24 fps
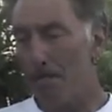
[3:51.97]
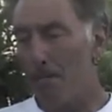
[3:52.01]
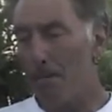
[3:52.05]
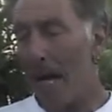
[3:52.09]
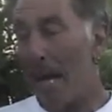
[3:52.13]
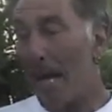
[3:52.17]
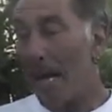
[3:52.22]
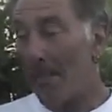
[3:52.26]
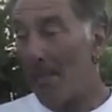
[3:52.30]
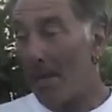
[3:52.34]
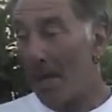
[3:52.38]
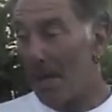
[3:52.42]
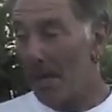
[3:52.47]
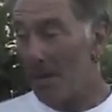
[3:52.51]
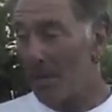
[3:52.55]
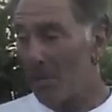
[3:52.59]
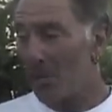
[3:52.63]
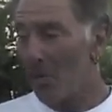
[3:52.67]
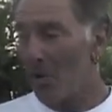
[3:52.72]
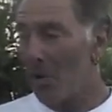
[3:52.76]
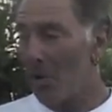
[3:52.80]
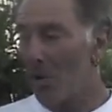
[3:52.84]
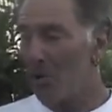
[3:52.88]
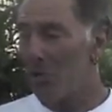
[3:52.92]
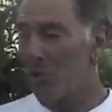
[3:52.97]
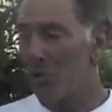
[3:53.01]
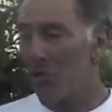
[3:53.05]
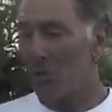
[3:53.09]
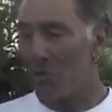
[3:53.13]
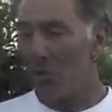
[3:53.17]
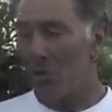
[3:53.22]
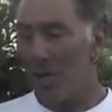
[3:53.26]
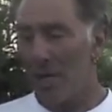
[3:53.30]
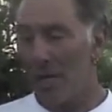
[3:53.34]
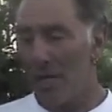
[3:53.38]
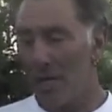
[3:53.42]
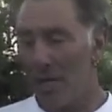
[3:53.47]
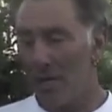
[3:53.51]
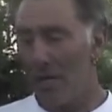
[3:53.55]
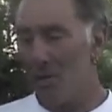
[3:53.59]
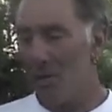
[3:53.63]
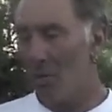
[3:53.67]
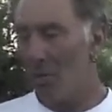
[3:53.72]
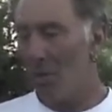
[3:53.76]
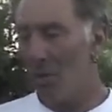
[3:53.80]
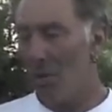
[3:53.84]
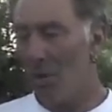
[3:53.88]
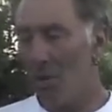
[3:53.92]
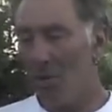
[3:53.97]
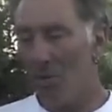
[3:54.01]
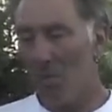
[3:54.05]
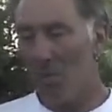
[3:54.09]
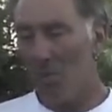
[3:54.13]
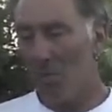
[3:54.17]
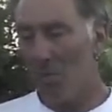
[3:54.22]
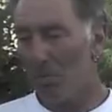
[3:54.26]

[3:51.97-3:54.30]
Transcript: patty pan squash and zucchinis are all